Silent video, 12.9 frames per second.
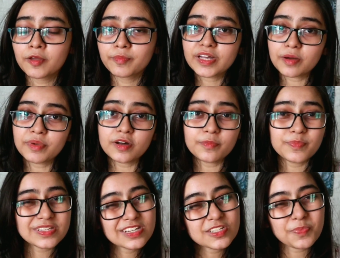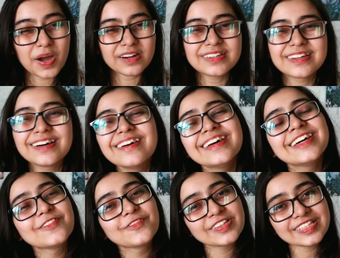Becoming a business partner
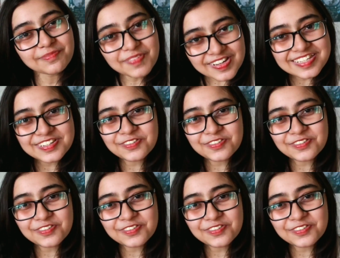with a person